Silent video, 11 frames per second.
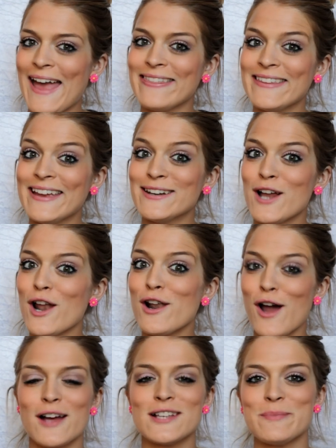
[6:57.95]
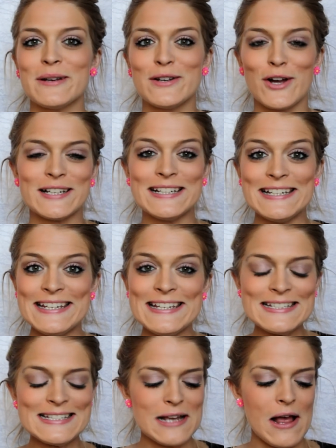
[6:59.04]
and then last but not
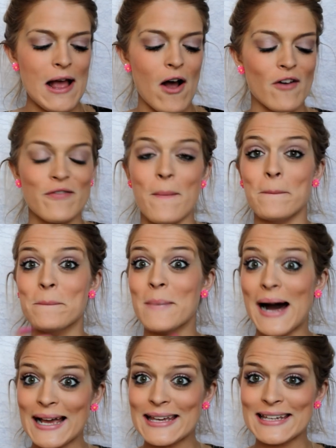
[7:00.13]
least of my